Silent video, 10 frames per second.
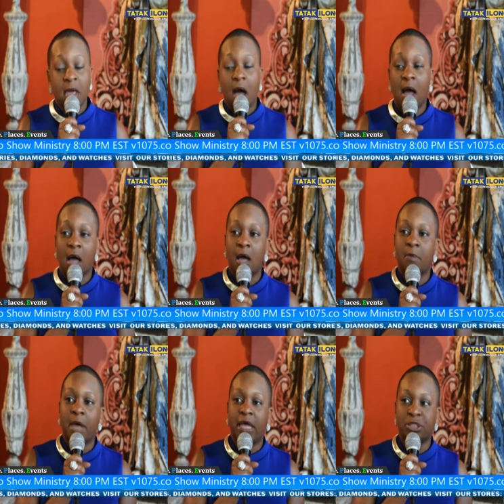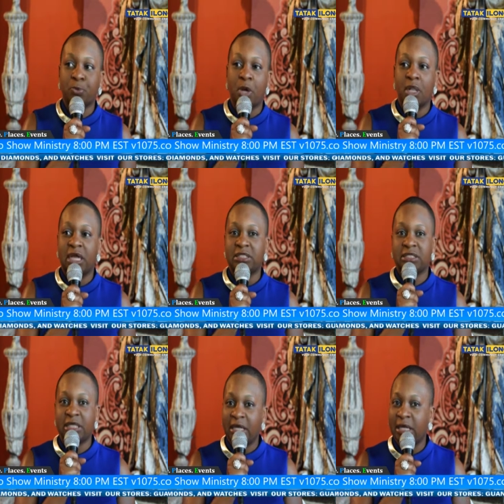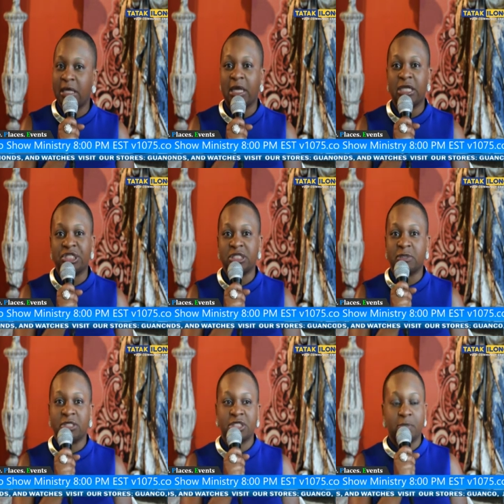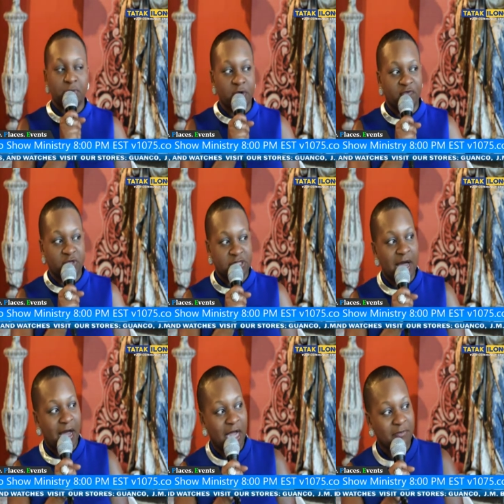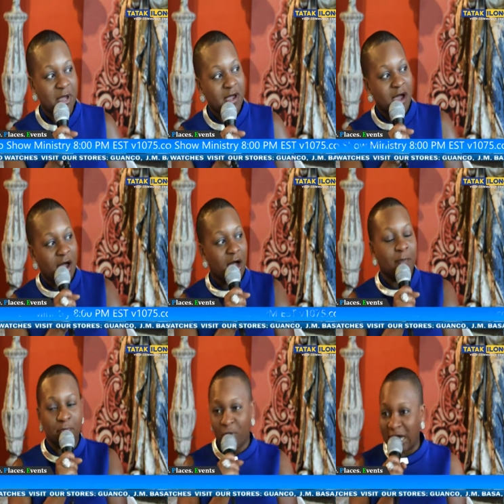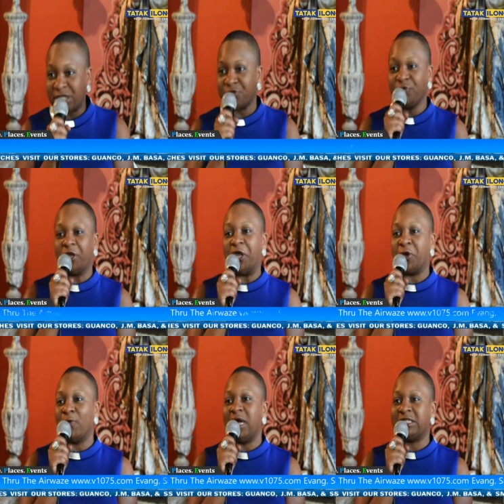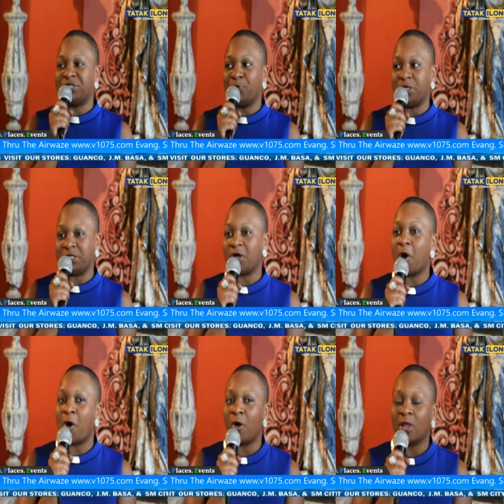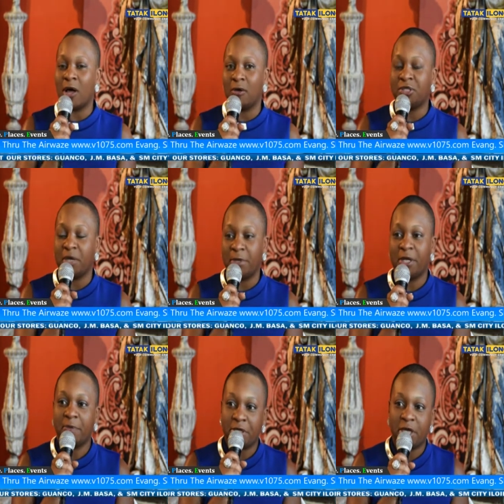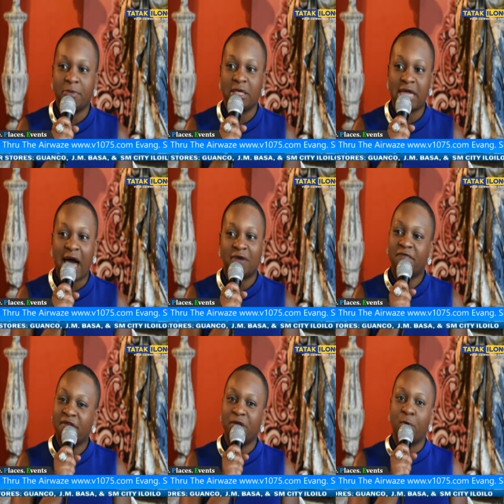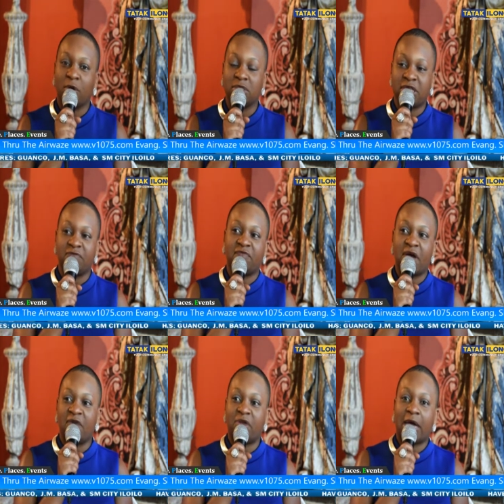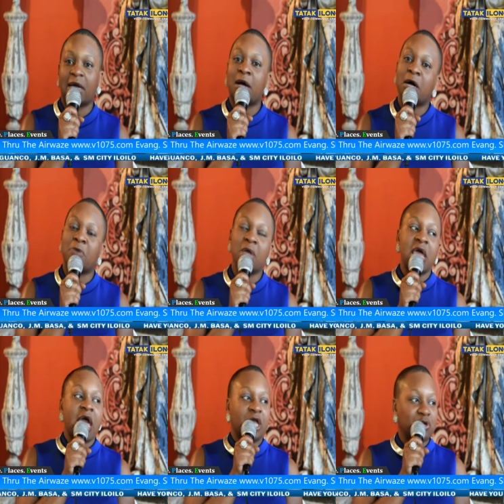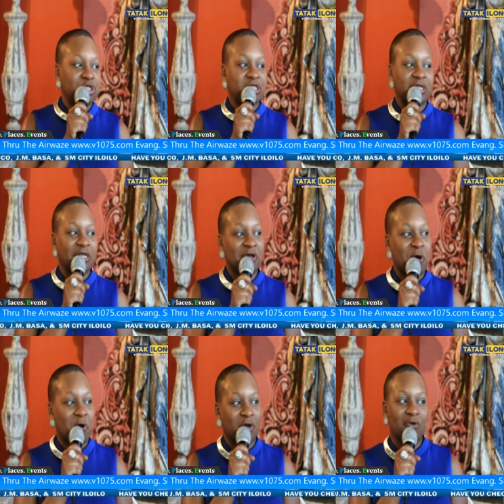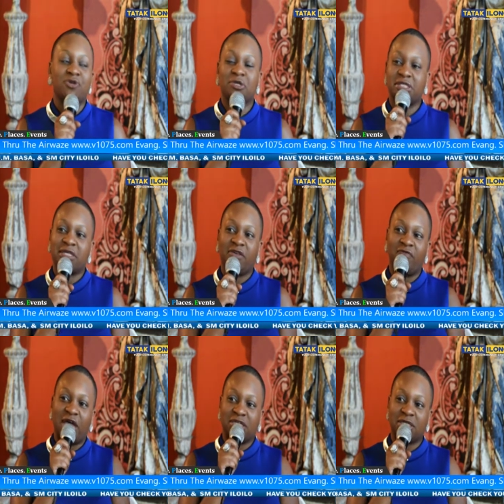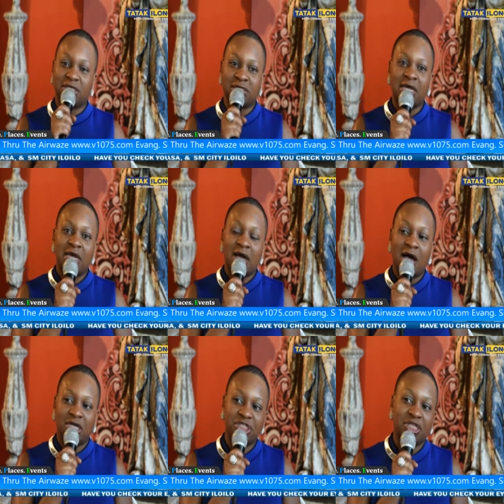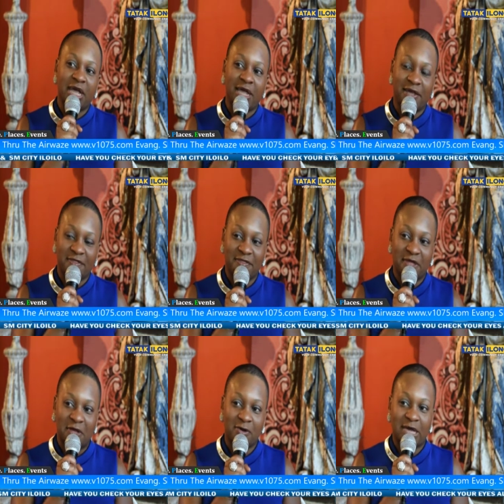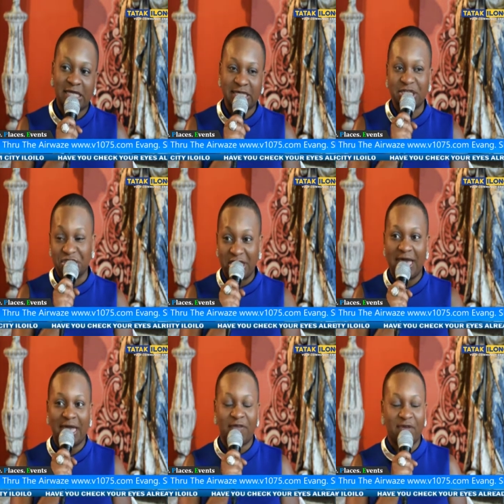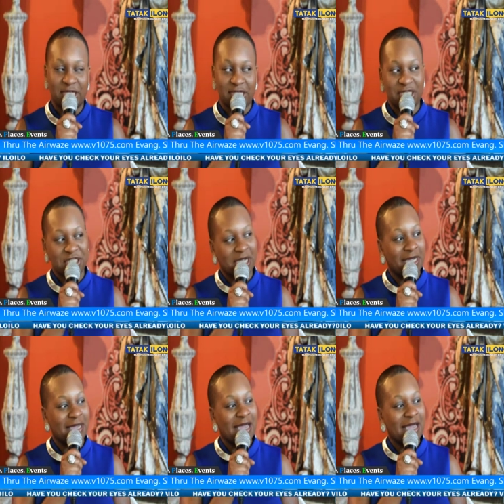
Um, as well as sing and just just a beautiful time. Um, Praise through the airways is what it's called on www.v1075.com, and you'll just click on where you see Evangelist uh, Shay there, S H E A Evangelist Shay,